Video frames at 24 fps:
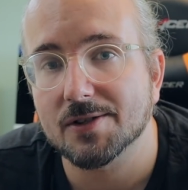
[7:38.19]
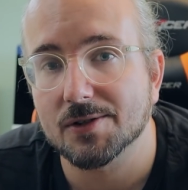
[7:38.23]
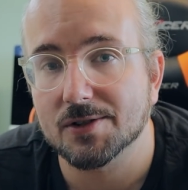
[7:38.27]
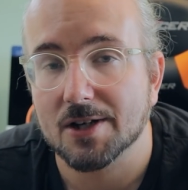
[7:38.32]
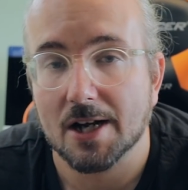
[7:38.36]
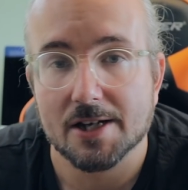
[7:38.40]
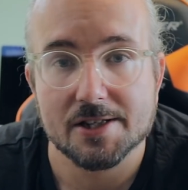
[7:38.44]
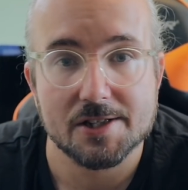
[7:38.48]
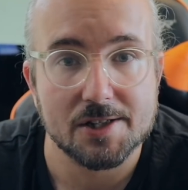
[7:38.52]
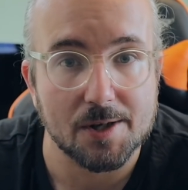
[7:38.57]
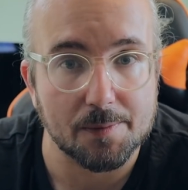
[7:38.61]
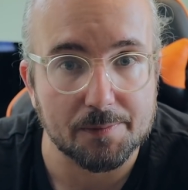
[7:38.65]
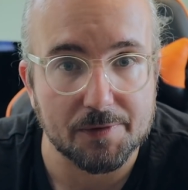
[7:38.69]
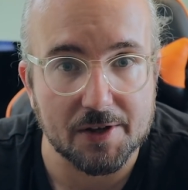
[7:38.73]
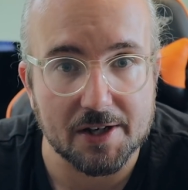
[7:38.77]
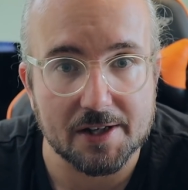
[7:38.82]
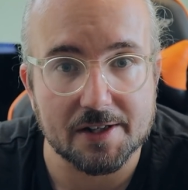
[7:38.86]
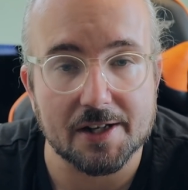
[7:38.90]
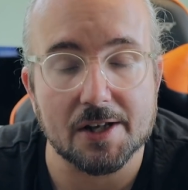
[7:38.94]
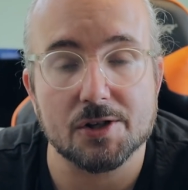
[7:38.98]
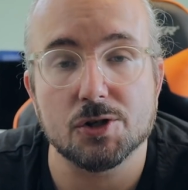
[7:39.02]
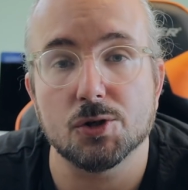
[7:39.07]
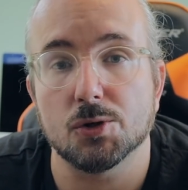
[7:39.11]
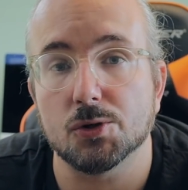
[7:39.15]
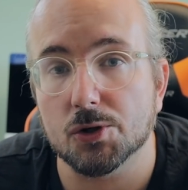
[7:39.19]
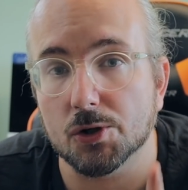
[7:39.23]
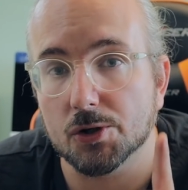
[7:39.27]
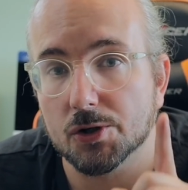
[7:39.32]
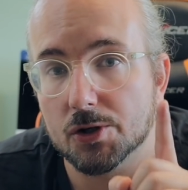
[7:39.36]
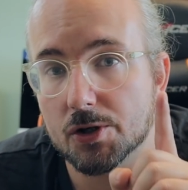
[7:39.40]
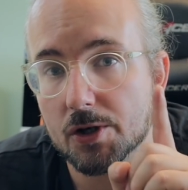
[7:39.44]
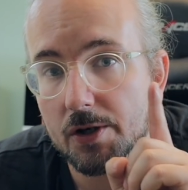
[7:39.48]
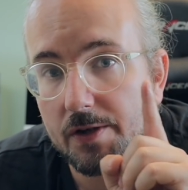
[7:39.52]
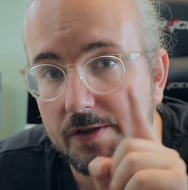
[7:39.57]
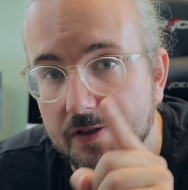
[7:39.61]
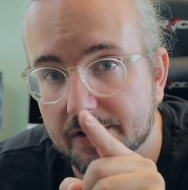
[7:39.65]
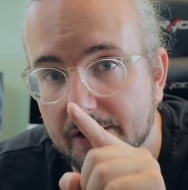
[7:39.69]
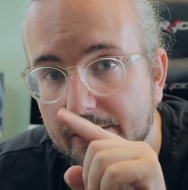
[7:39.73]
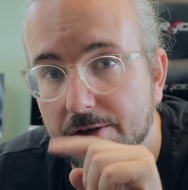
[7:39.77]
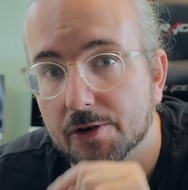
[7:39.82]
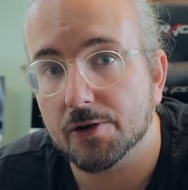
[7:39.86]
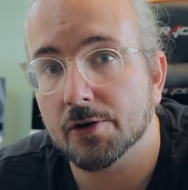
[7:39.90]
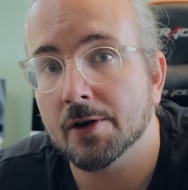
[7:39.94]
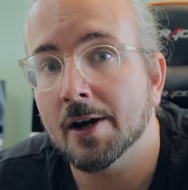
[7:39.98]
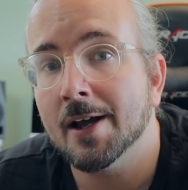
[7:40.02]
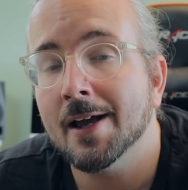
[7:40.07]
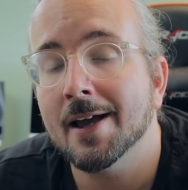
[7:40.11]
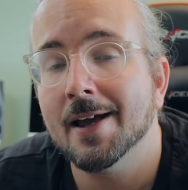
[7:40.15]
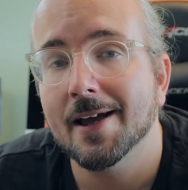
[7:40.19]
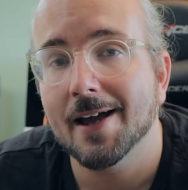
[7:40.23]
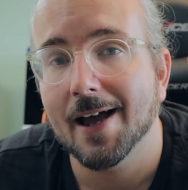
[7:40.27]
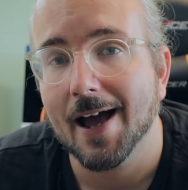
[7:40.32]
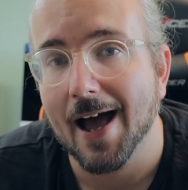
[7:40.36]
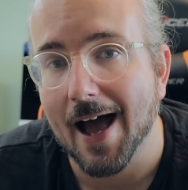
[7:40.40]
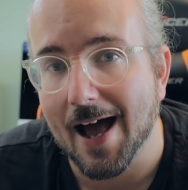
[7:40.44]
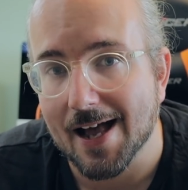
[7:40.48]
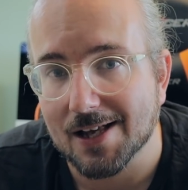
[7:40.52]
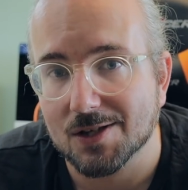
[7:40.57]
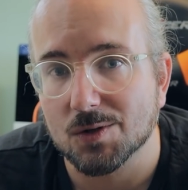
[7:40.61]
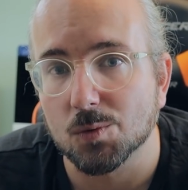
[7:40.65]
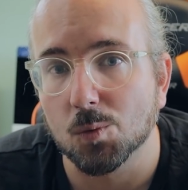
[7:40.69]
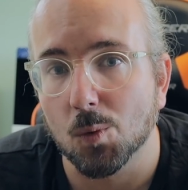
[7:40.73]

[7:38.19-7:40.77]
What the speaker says: So that's something that you should consider as